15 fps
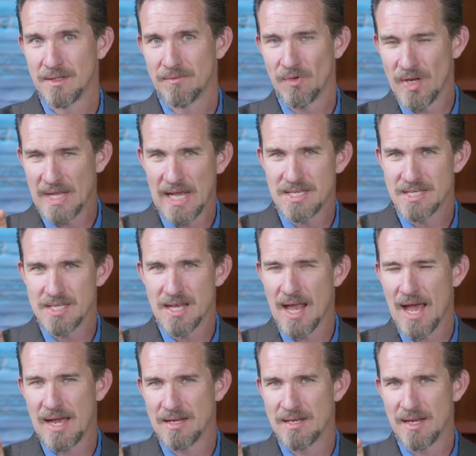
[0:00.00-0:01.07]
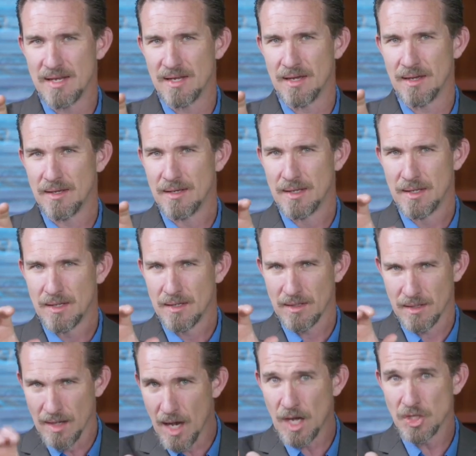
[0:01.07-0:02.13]
Friend, that's the idea.
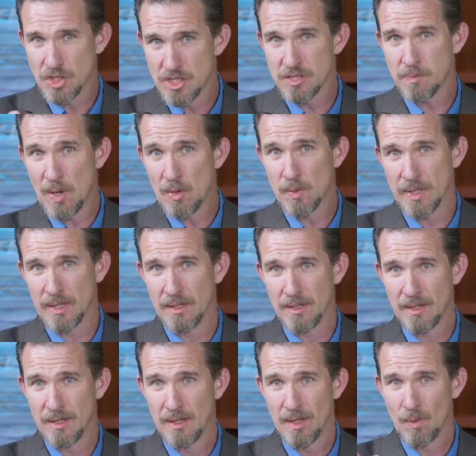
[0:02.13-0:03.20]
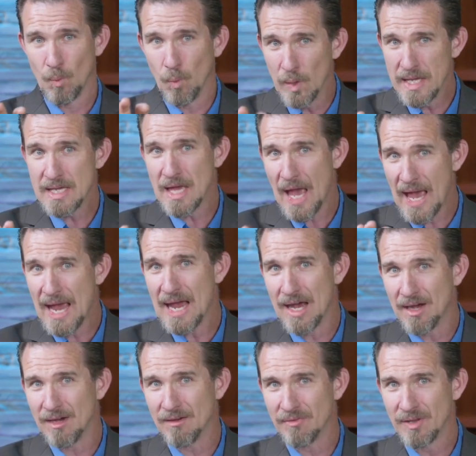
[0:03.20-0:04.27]
God's spoken. We
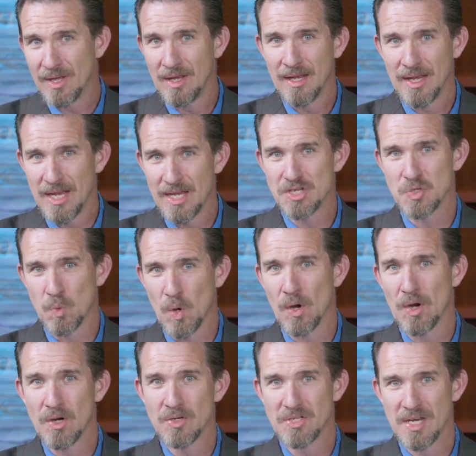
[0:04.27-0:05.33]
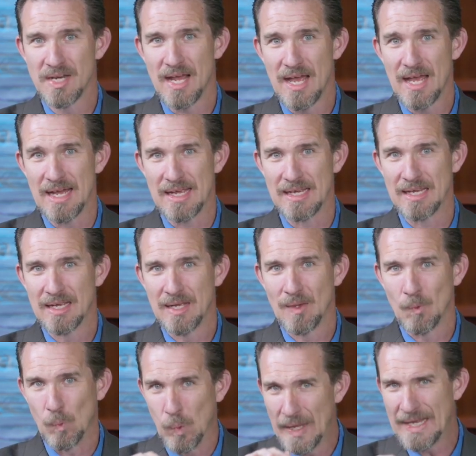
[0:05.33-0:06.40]
have his word today.
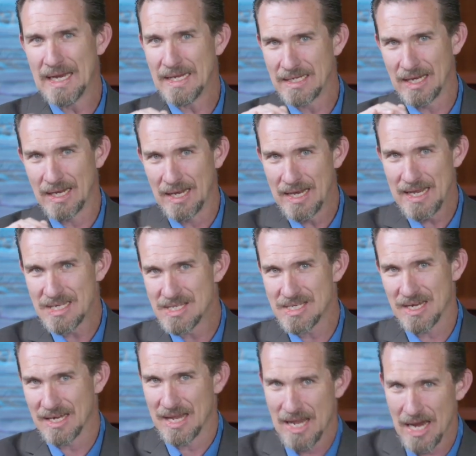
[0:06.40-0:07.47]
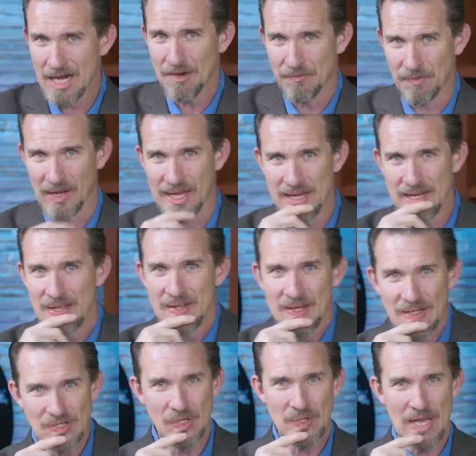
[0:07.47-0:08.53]
We need to listen carefully
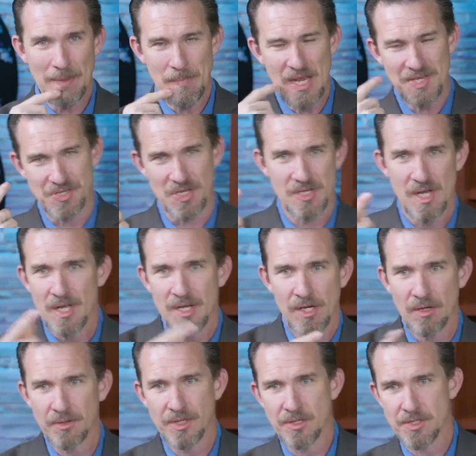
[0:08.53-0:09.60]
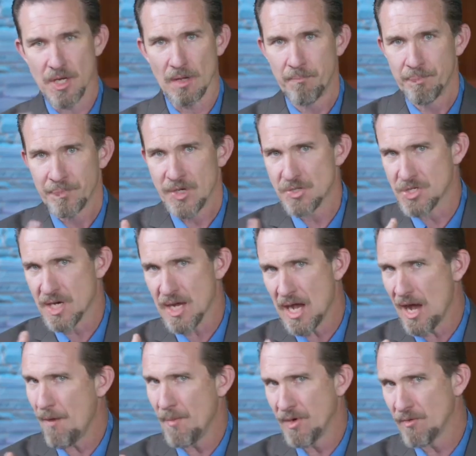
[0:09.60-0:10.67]
to that message. You know, there's a
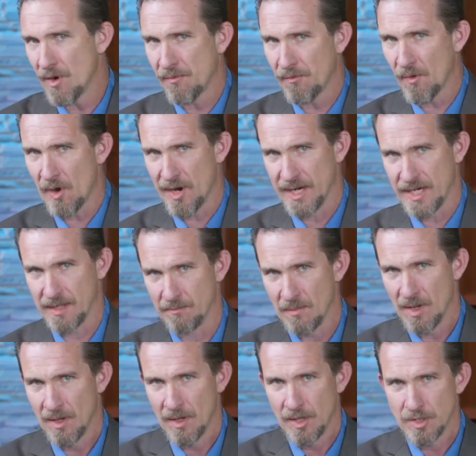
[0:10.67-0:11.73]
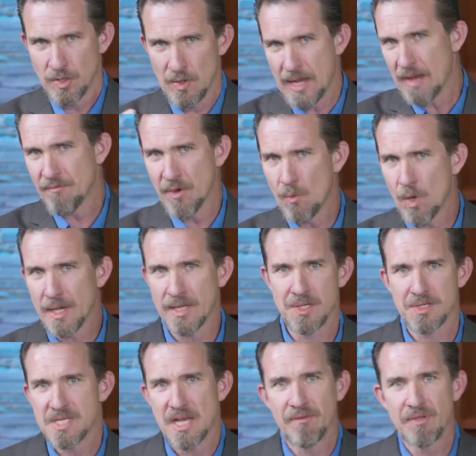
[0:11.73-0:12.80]
common refrain to every one of
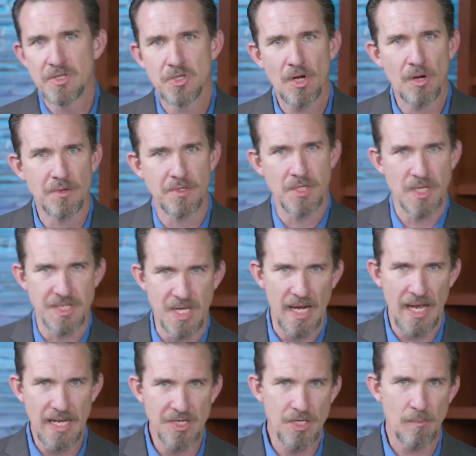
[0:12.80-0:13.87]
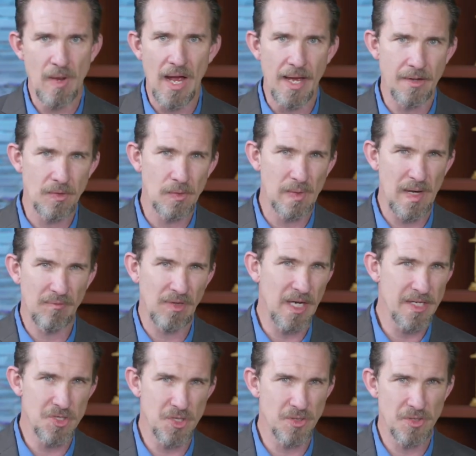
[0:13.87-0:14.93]
the seven churches in Asia Minor in
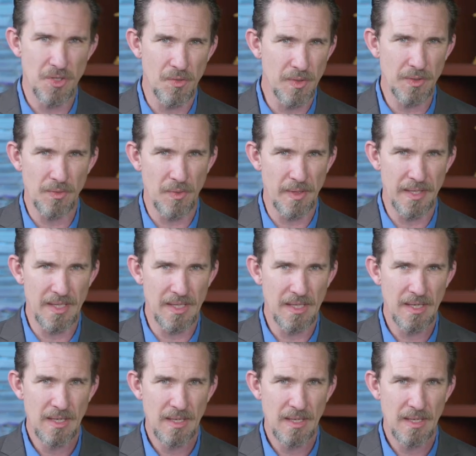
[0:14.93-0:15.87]
Revelation 2 and 3.